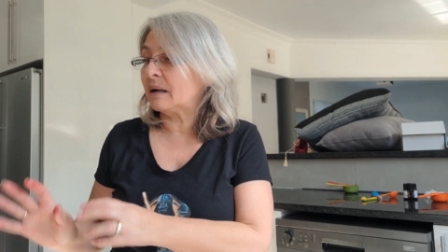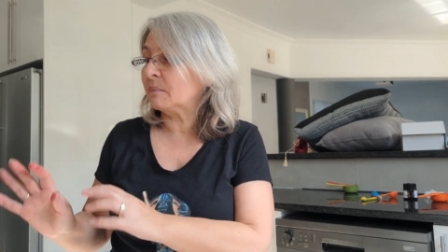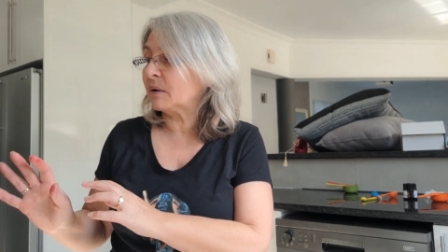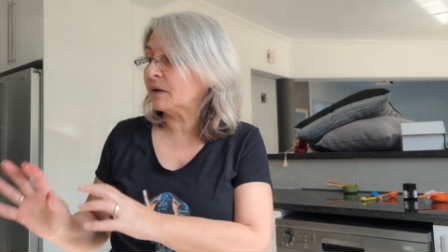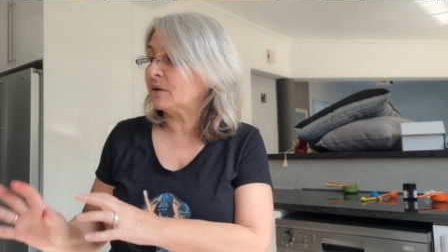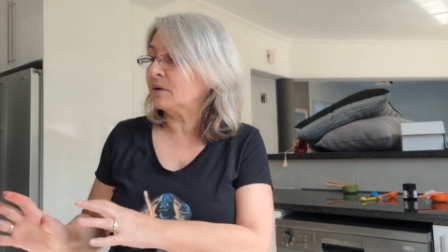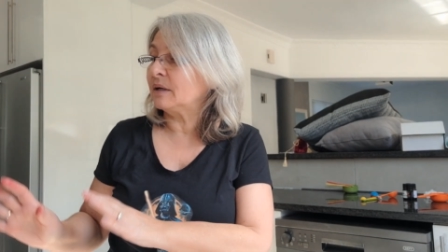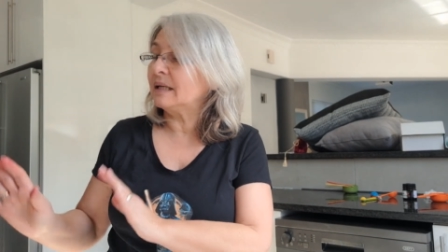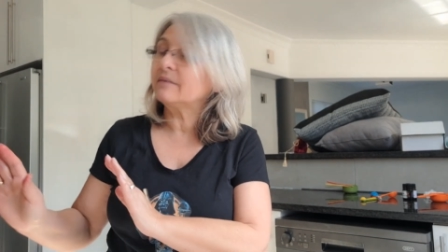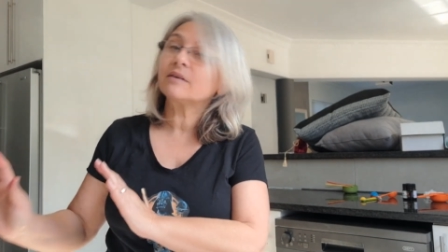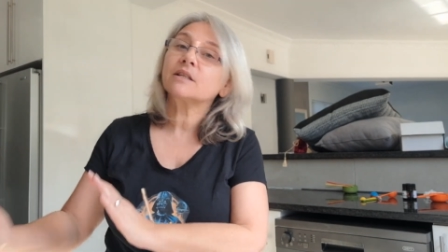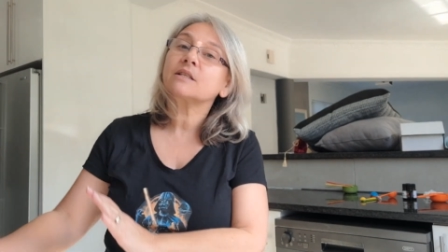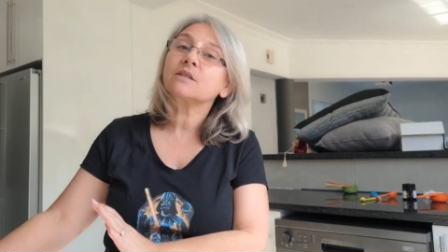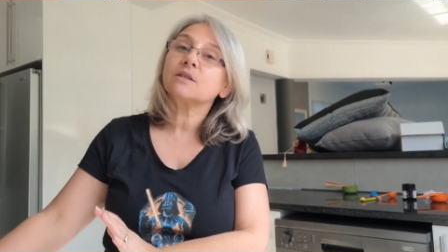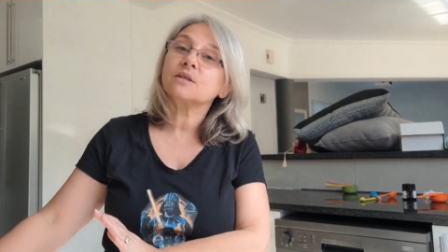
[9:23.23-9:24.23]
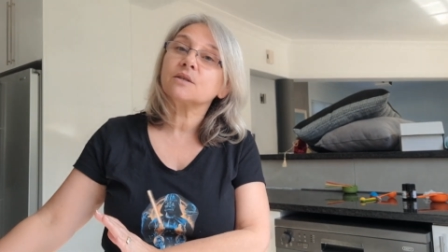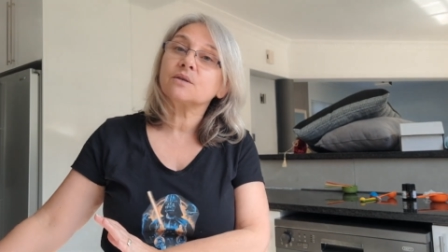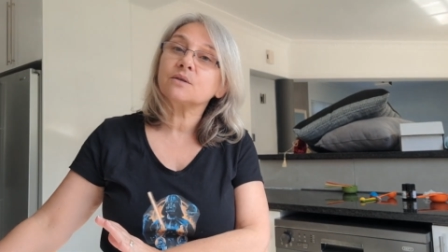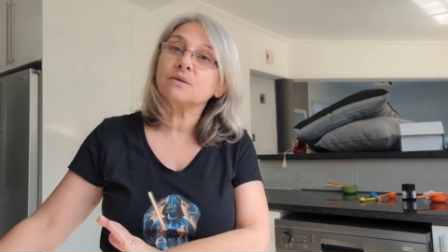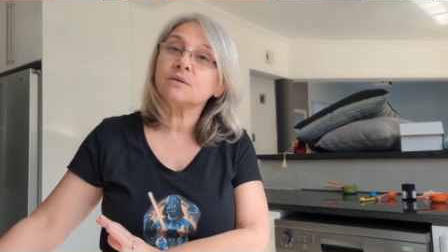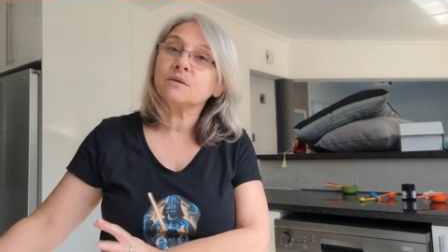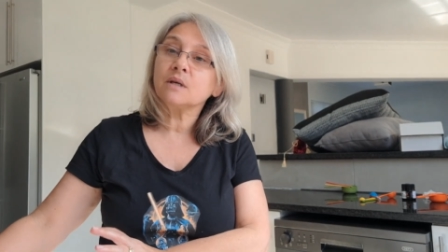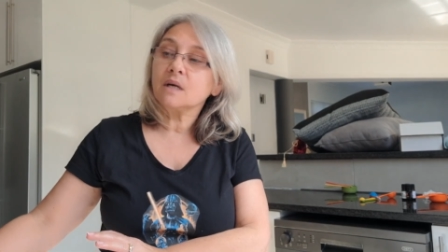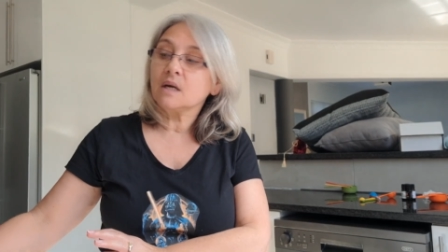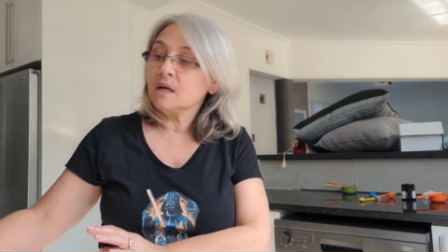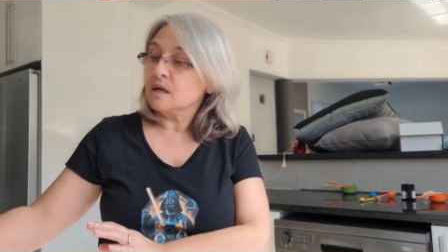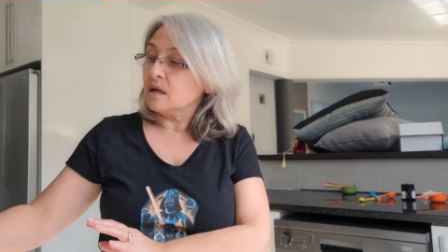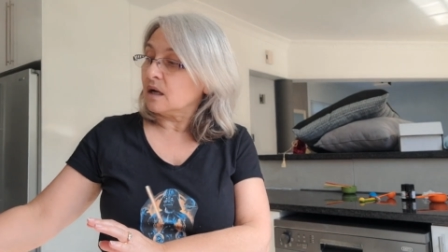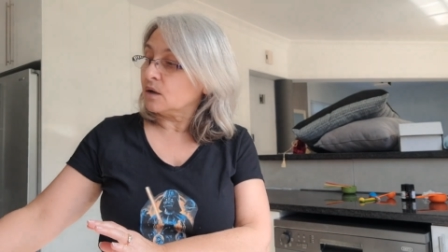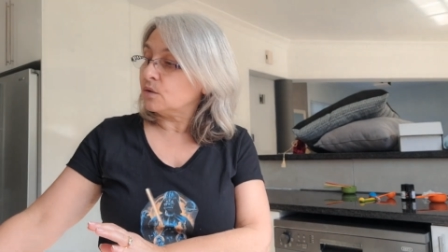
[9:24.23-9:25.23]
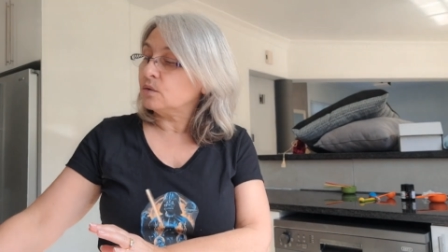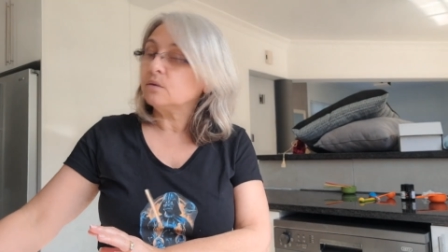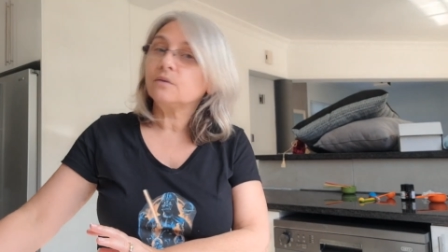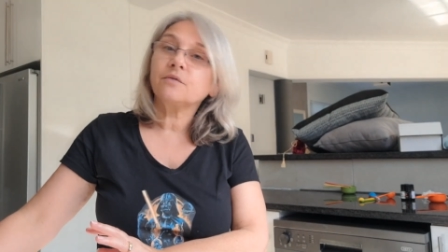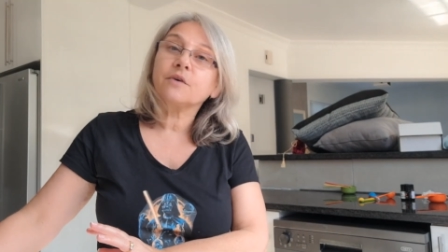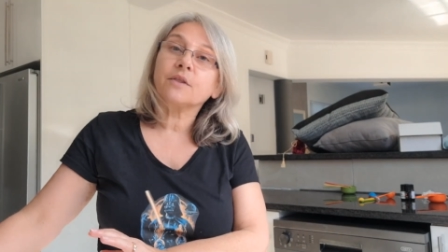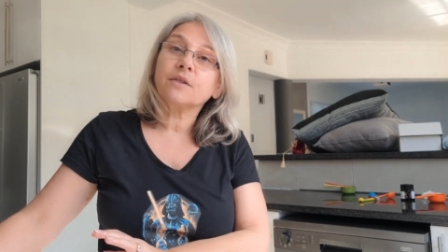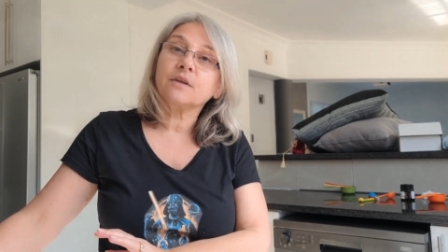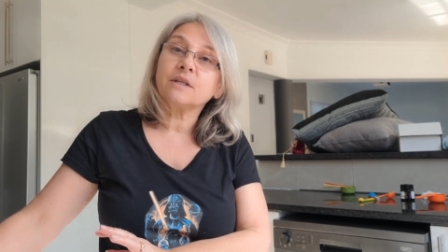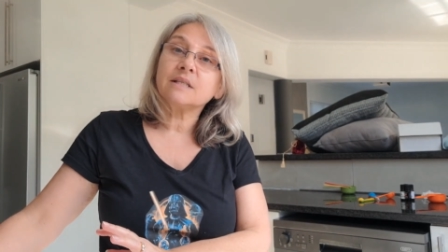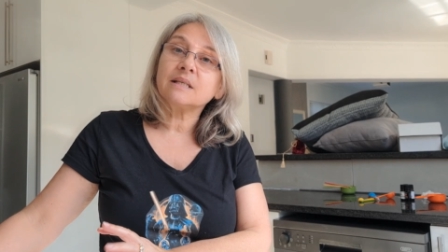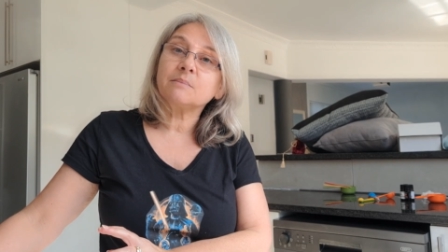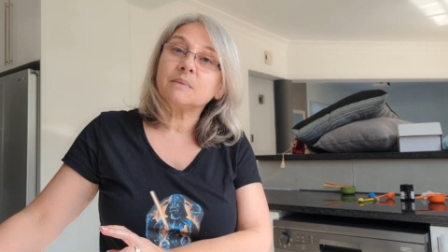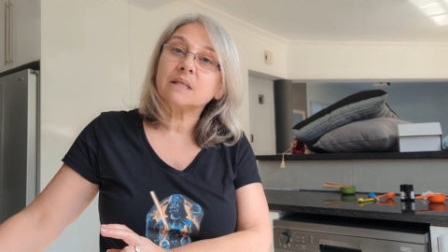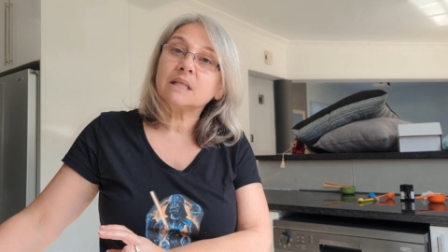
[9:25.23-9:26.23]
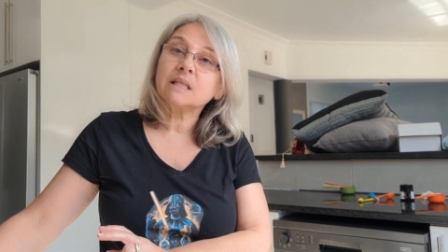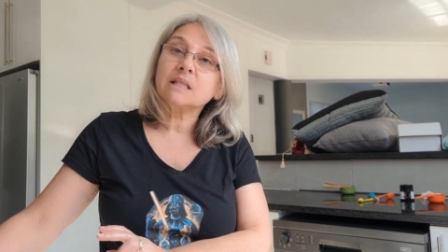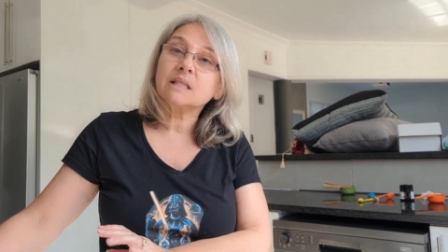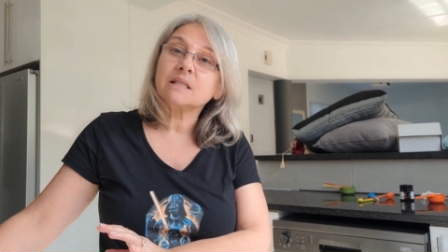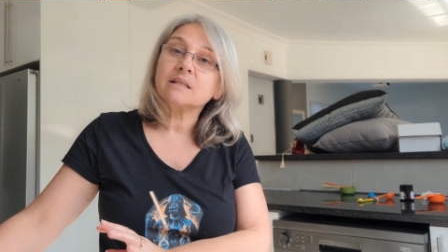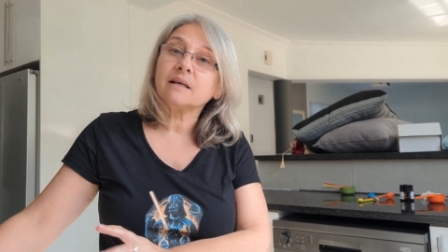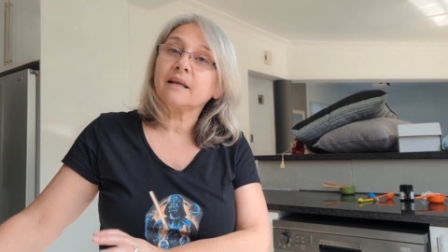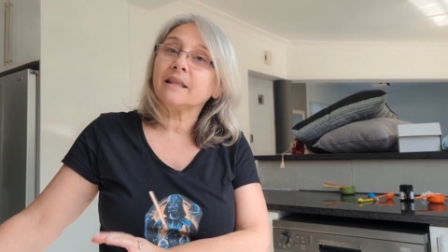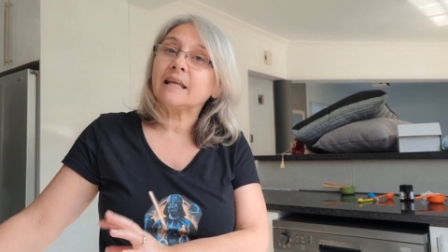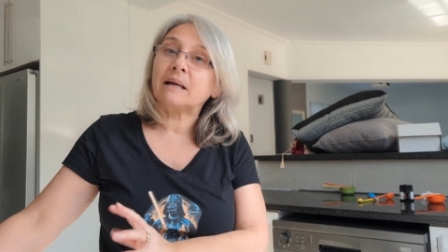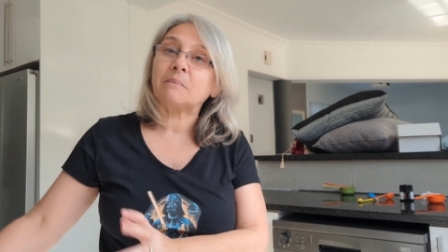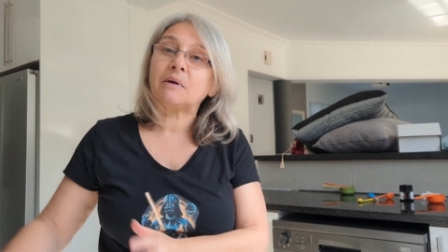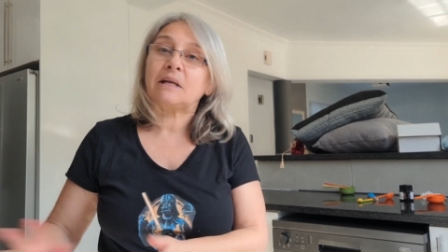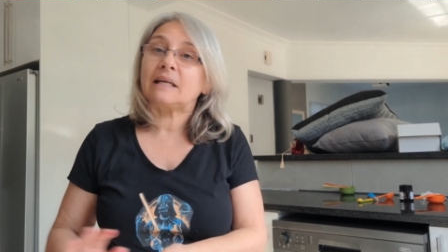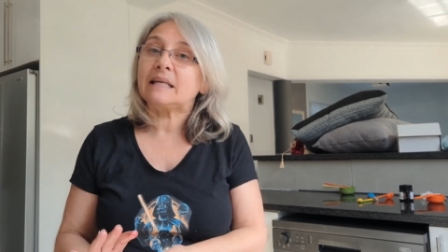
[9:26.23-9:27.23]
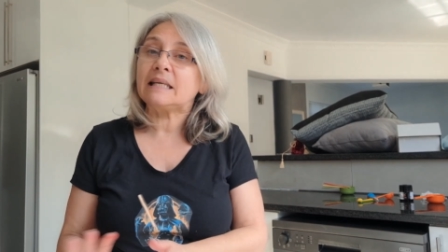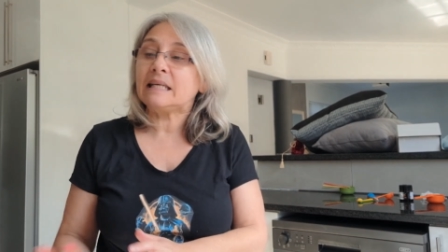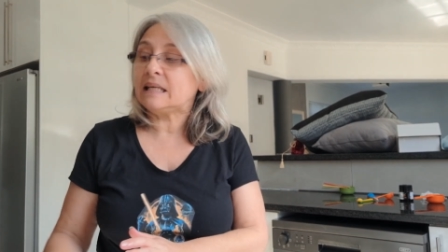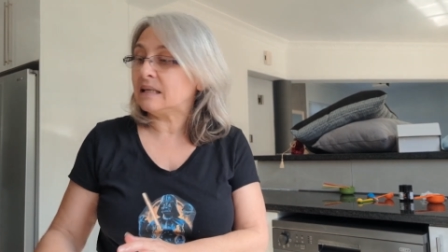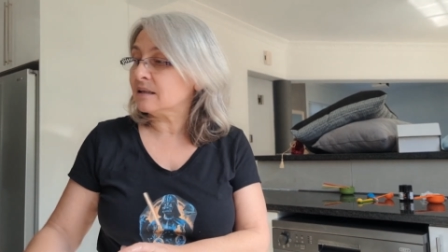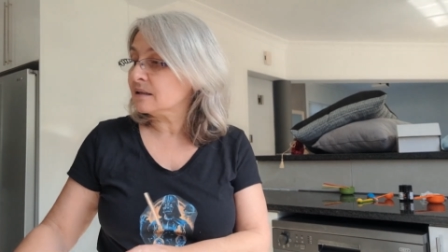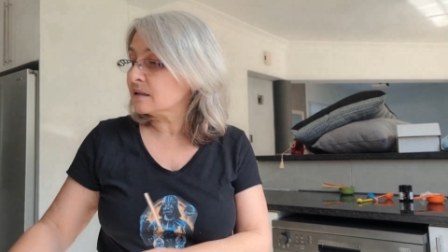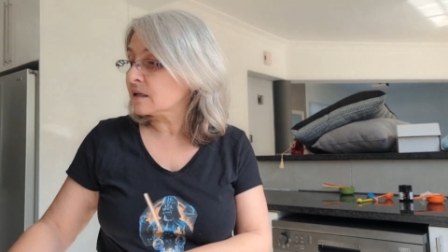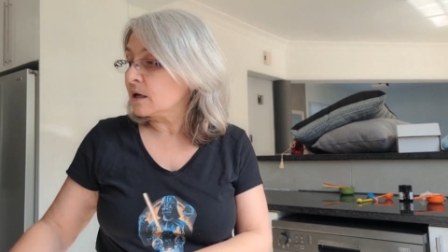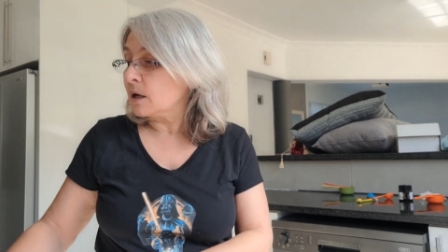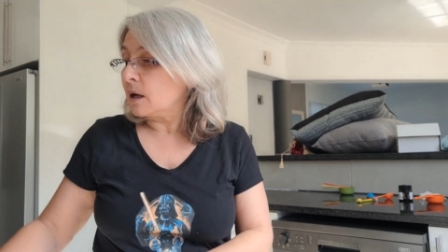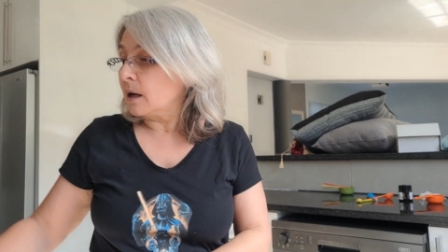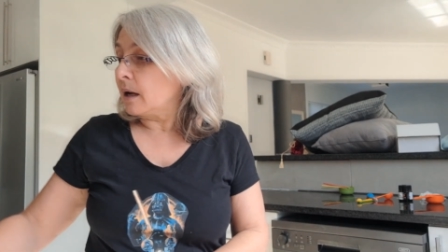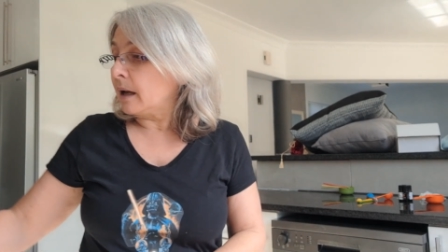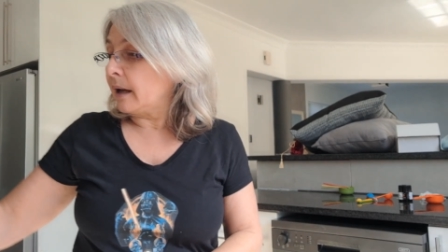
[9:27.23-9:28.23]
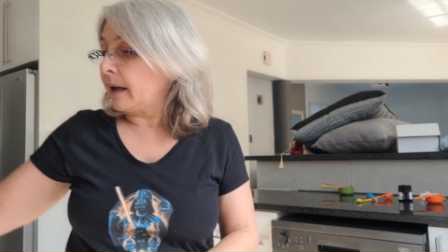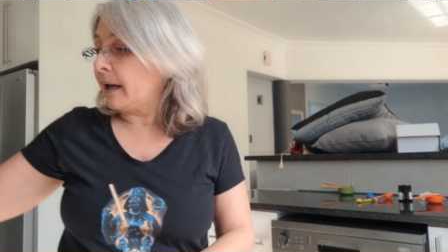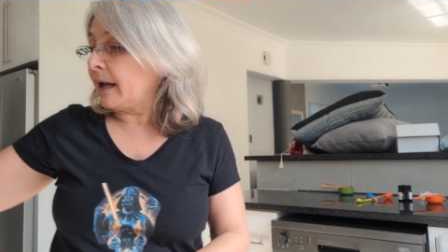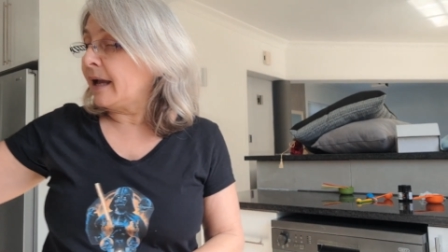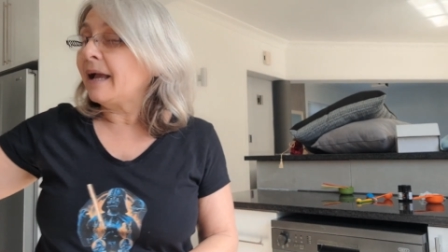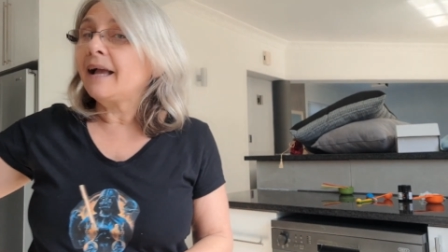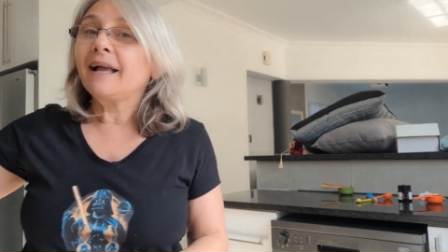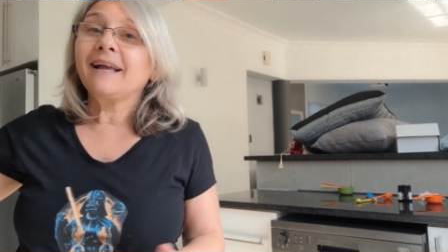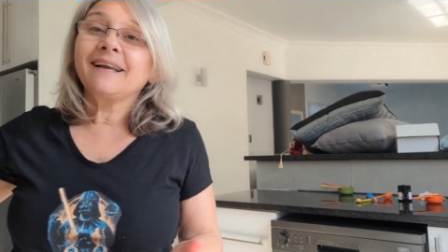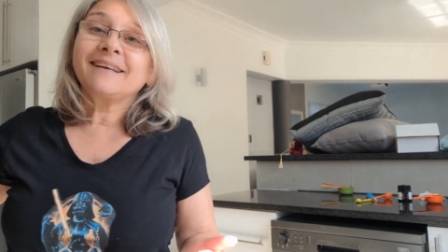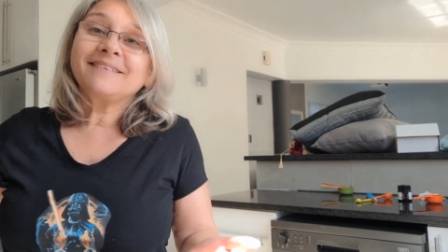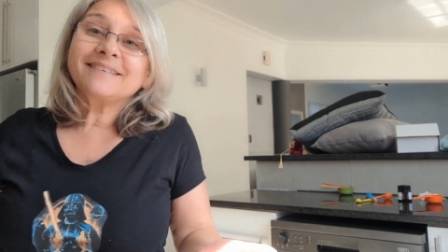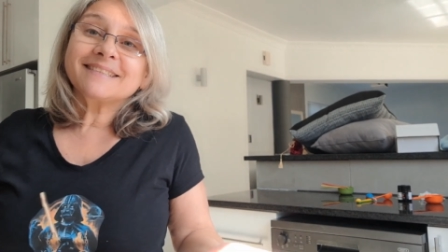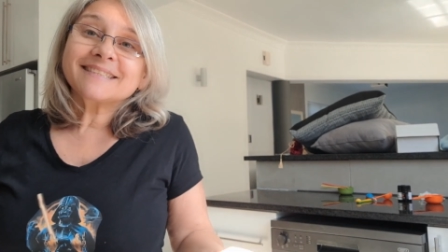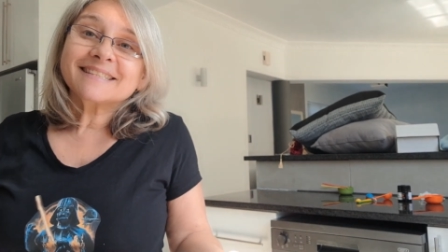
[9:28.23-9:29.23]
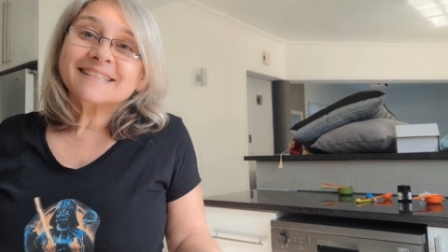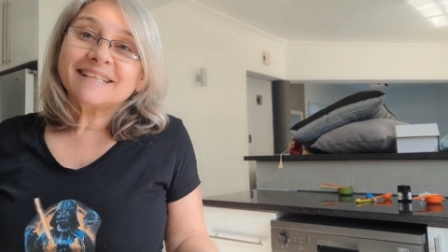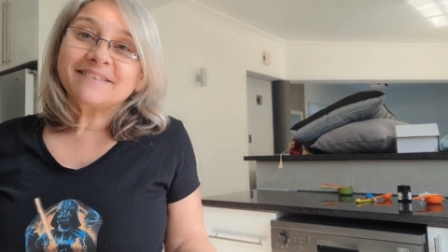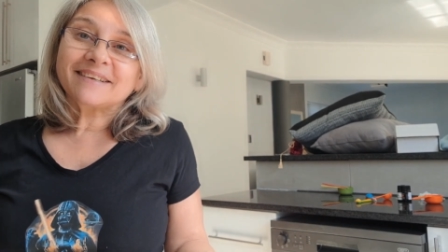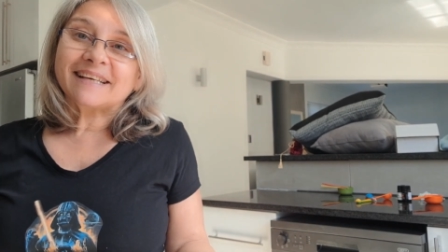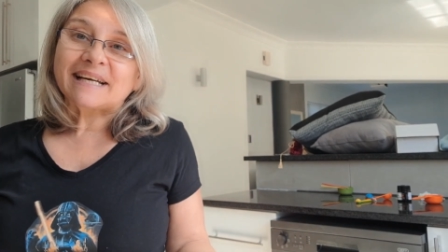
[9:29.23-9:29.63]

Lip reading: I'm going to leave it to cool for 30 minutes, and then I'm going to knead it, and we'll see what